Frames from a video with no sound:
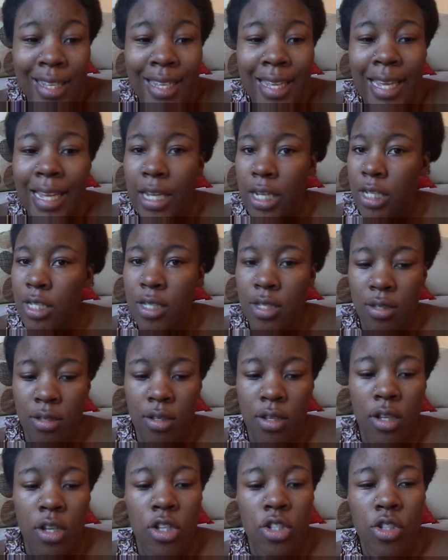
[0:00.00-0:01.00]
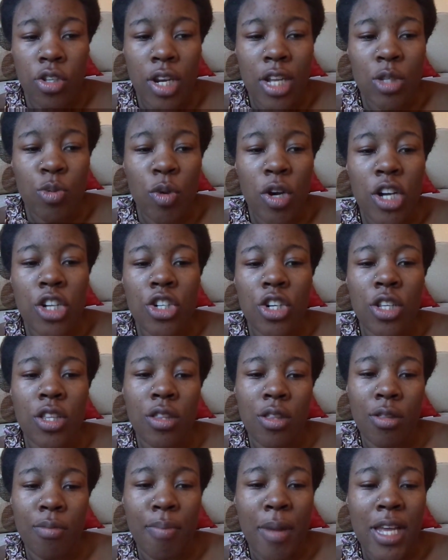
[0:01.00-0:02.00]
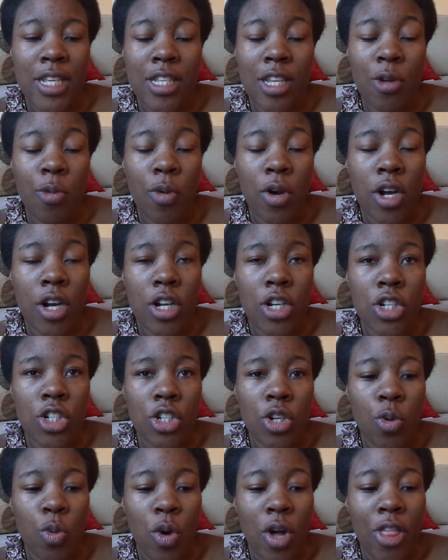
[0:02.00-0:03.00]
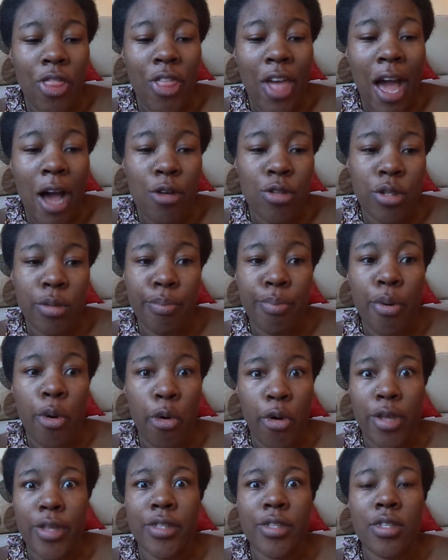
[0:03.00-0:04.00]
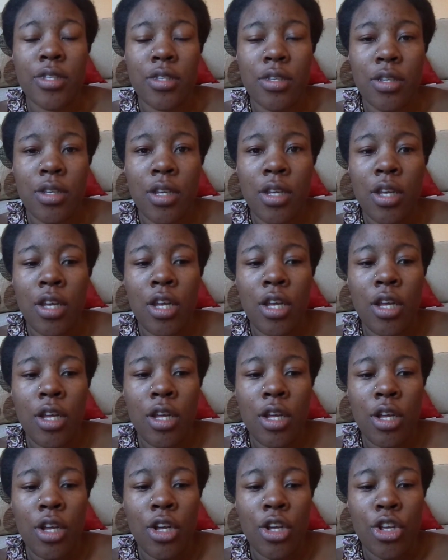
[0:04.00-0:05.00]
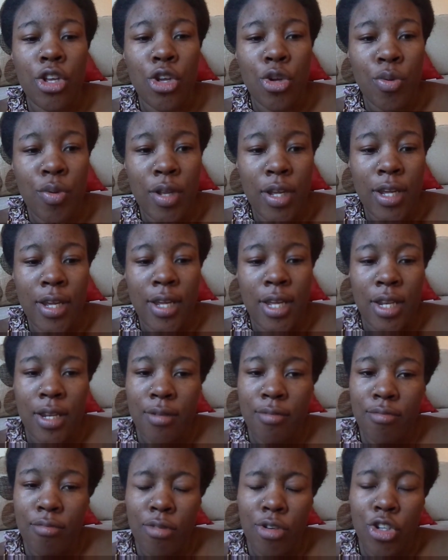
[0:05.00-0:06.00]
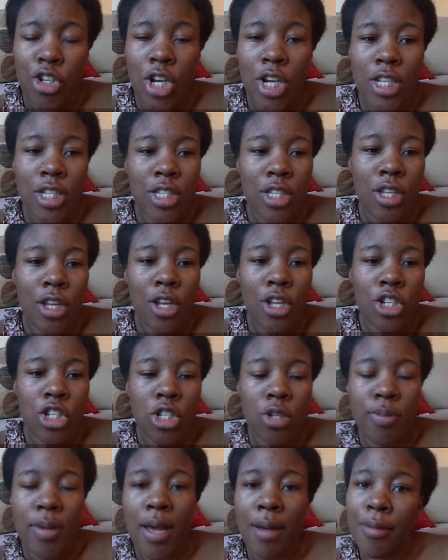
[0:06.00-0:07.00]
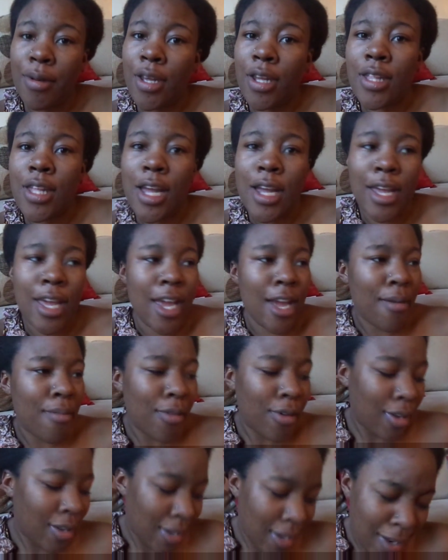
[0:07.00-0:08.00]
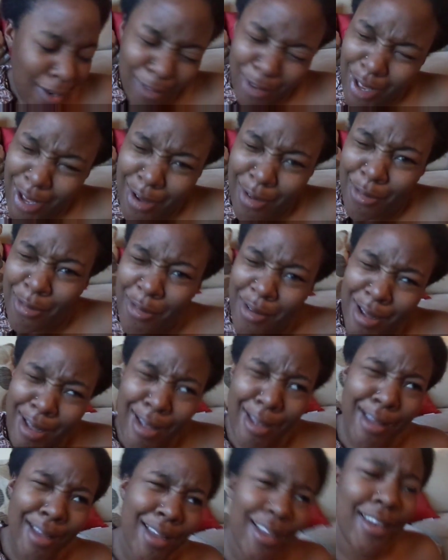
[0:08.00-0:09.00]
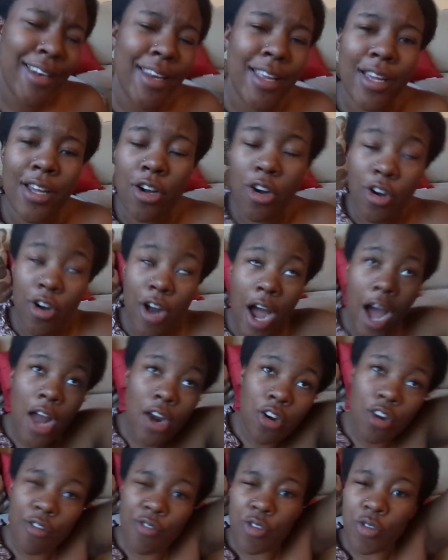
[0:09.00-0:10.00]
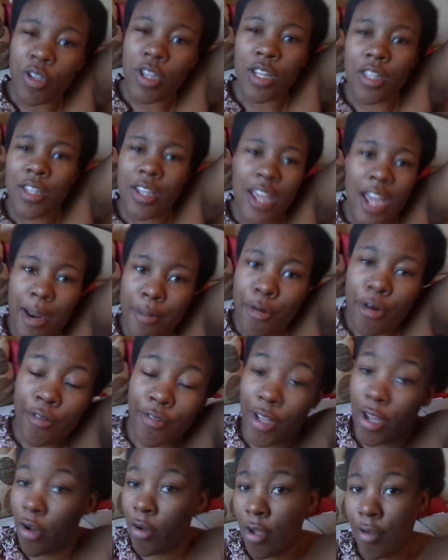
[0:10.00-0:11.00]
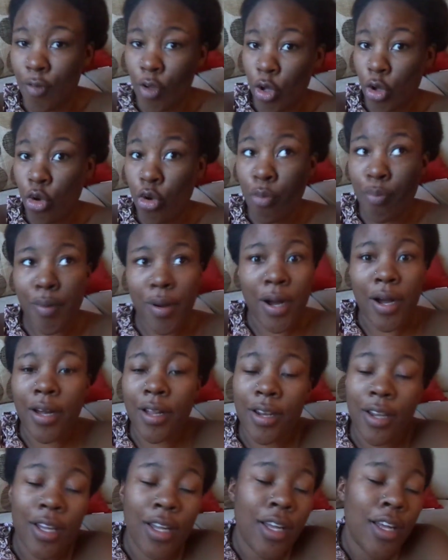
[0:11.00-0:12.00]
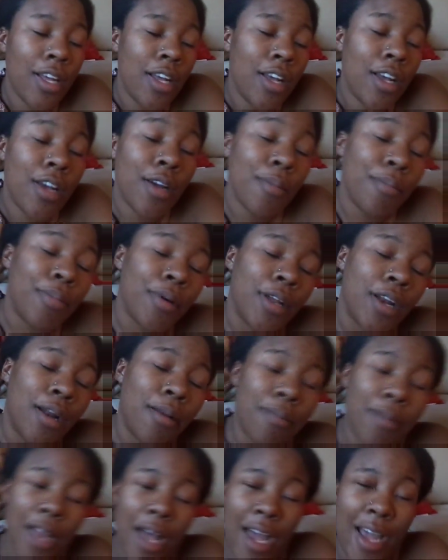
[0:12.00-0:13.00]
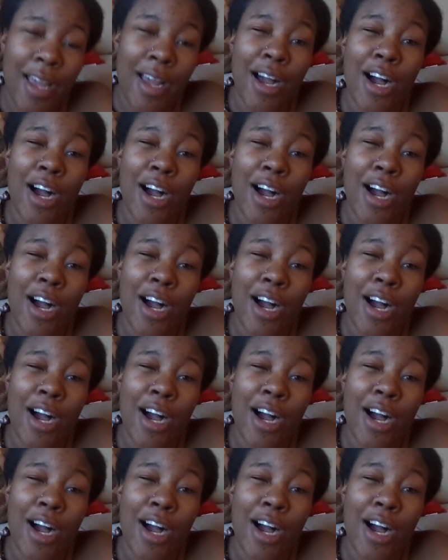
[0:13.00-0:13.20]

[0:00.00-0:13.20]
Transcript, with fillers: kicks. So that's 100, basically 101,000 points. You need just to be able to get that camera. Like, what? They, or I don't know if you get the camera or if they're going to give you a coupon. But I'm like,